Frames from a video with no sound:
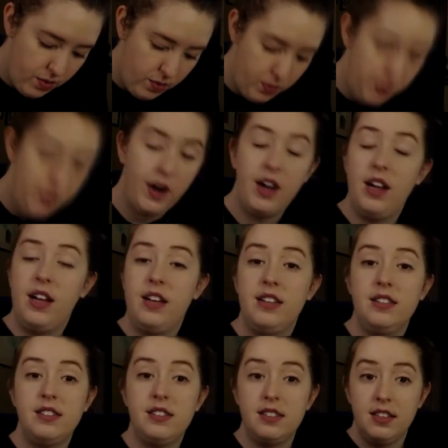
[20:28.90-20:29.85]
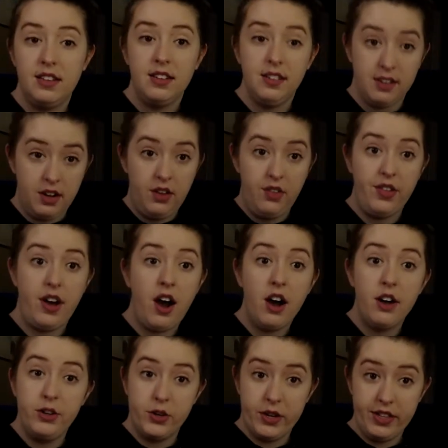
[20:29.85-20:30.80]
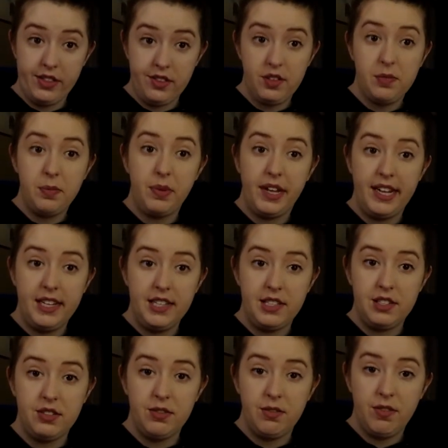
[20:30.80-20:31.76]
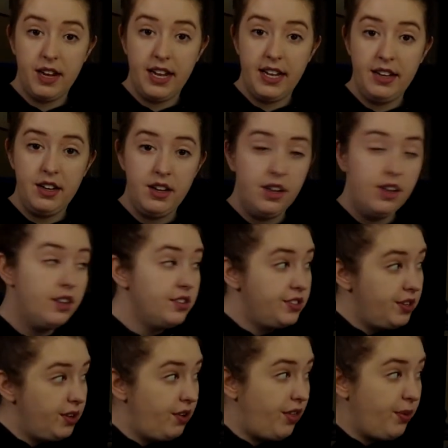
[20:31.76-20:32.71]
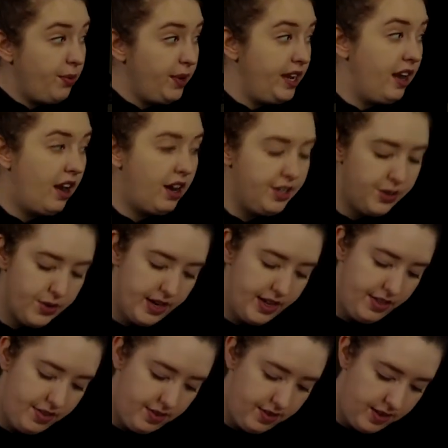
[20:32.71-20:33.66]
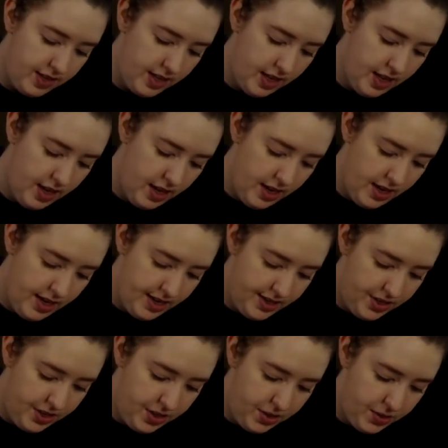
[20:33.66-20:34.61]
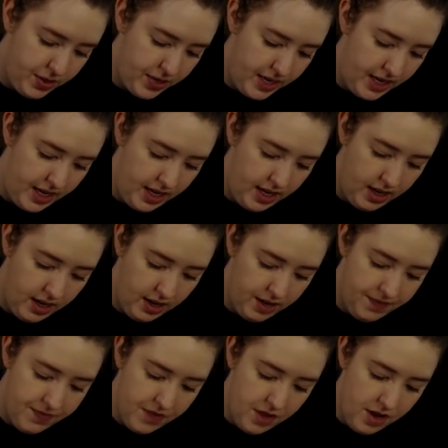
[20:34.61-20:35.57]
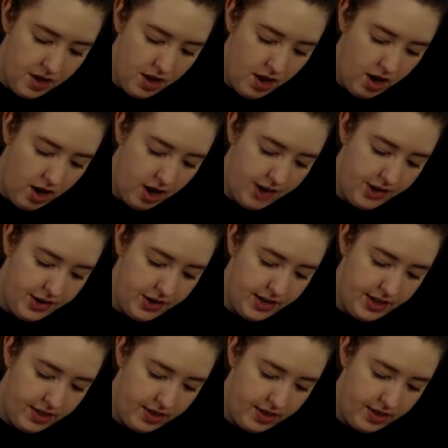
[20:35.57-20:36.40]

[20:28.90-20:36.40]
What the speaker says: was called the hundredths place, right? So 3/100 is 3/100.